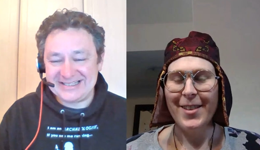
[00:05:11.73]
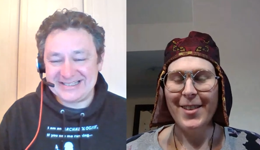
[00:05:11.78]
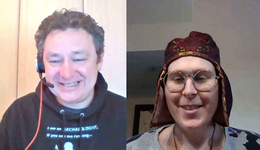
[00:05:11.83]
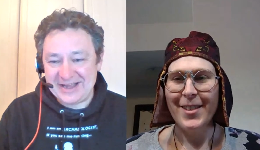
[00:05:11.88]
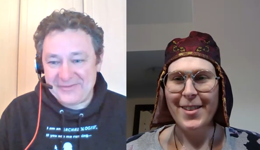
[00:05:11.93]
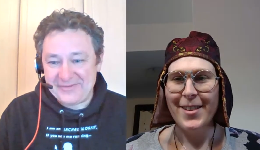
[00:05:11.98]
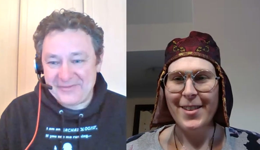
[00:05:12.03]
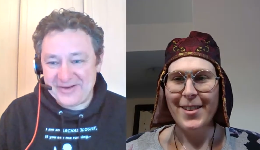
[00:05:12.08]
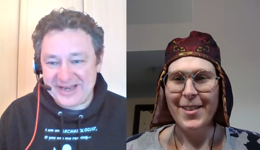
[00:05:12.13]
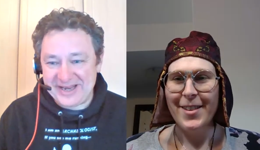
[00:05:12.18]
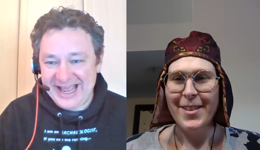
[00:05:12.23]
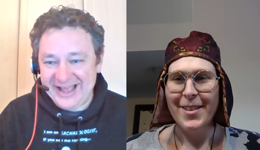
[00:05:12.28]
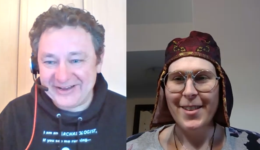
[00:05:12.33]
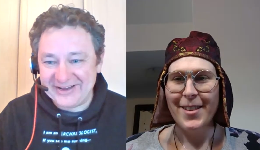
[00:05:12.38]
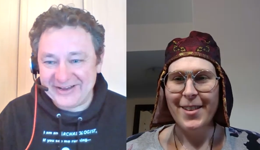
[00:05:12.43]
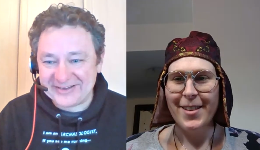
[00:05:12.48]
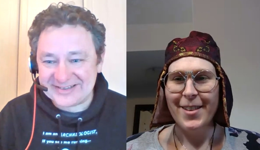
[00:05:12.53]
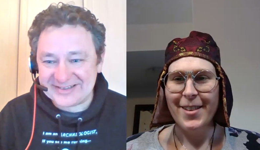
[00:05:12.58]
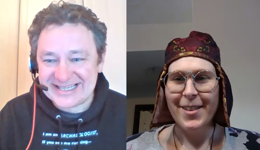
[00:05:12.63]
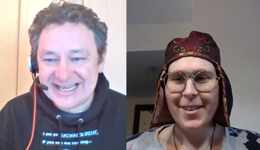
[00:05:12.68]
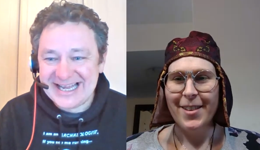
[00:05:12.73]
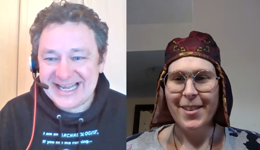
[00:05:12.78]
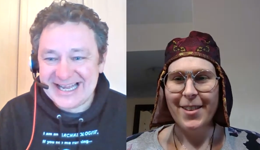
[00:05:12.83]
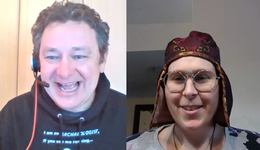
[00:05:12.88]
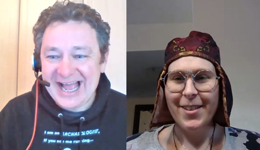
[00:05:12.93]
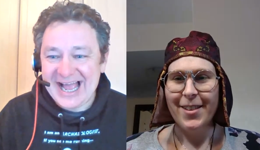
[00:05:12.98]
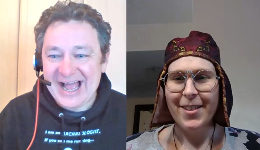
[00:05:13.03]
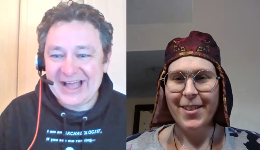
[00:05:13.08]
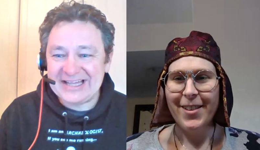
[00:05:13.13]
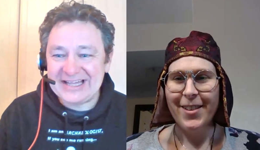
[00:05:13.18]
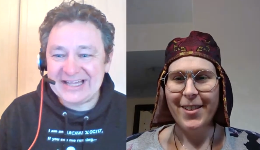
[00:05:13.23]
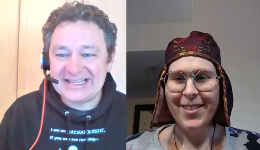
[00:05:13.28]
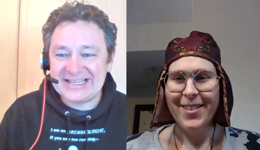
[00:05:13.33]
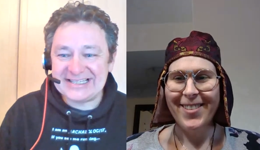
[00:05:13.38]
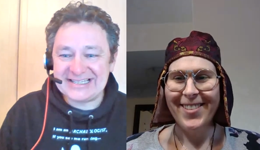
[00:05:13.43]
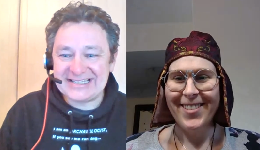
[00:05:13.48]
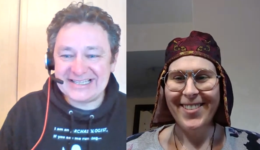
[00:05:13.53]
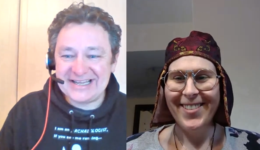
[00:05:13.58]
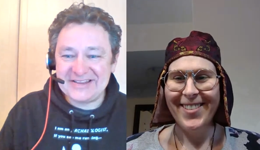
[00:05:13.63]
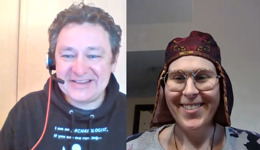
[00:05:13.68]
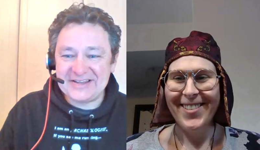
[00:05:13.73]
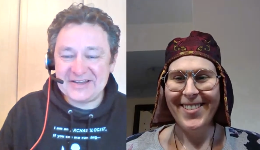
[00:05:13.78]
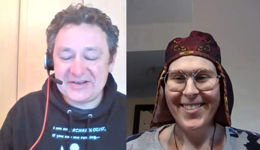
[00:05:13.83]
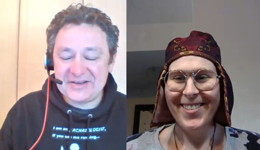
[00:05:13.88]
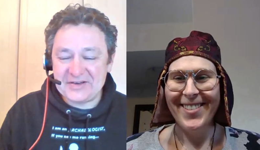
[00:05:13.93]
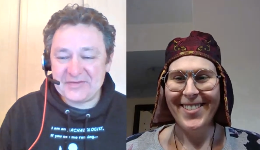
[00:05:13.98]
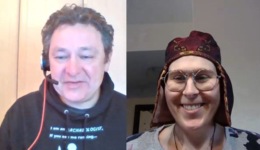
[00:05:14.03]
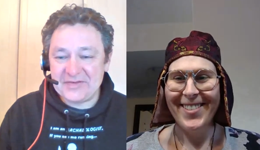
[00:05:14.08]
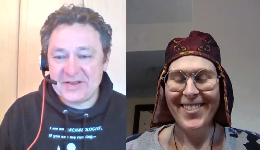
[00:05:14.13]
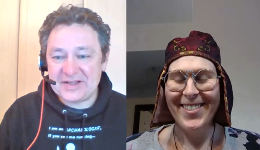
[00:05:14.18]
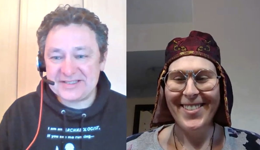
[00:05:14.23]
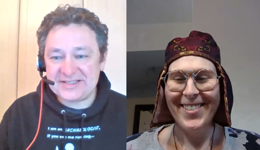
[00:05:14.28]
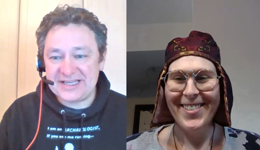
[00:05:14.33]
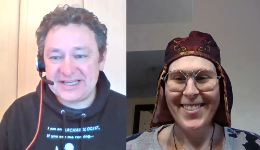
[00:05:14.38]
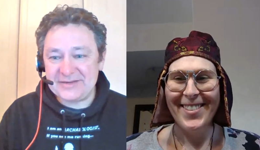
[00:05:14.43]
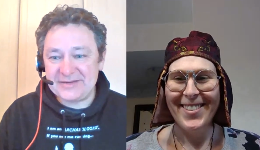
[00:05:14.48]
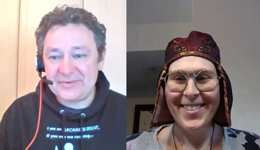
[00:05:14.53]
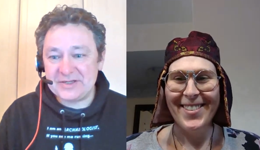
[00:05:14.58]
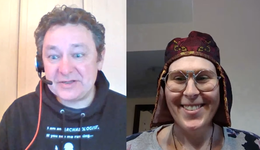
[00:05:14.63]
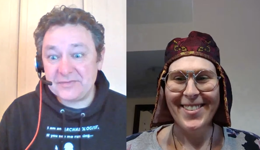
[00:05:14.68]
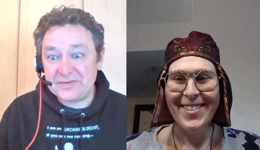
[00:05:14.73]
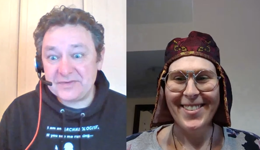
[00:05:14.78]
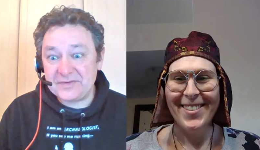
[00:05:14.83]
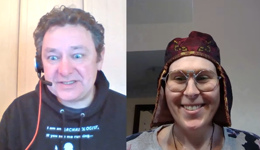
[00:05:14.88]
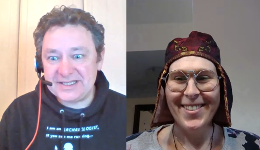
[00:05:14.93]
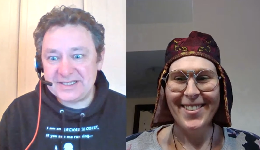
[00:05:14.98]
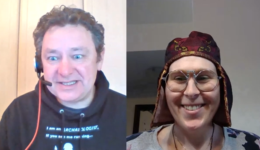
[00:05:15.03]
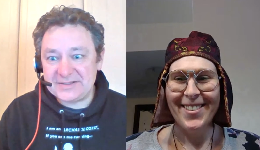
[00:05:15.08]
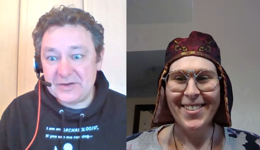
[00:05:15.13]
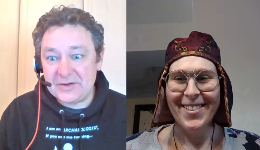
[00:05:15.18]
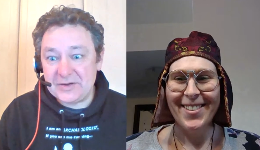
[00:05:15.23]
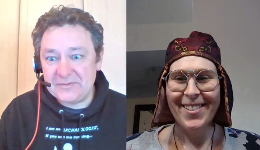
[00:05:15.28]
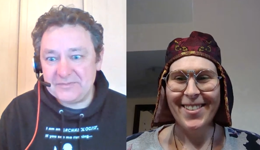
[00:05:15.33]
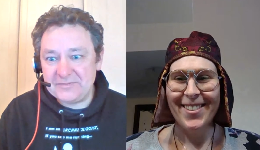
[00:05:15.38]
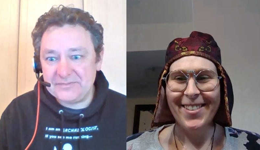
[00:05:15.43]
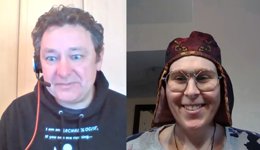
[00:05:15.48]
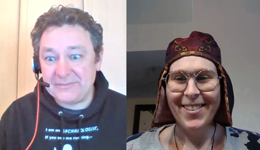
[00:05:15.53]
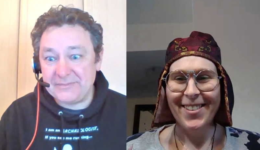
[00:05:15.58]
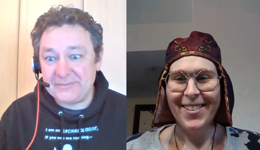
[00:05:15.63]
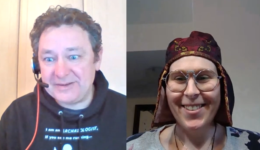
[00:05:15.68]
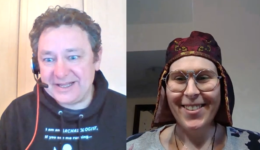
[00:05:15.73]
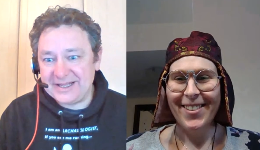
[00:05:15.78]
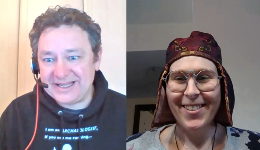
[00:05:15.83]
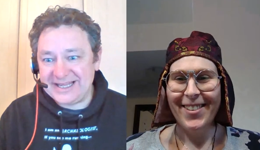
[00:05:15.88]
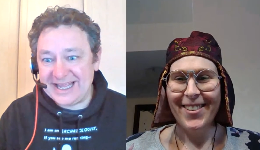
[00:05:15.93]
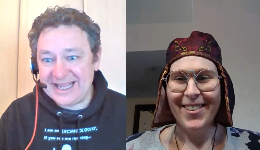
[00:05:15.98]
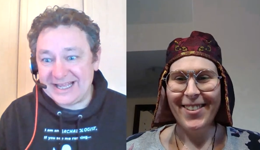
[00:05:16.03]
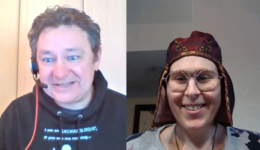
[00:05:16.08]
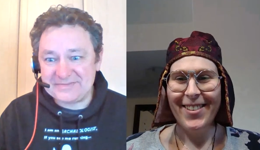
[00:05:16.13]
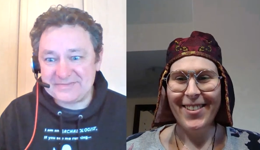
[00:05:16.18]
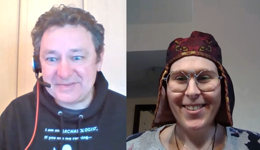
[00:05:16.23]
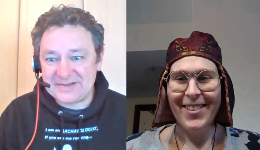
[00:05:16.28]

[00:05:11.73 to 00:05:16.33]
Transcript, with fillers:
Speaker 1: someone else uh, at another university, which obviously is not public yet.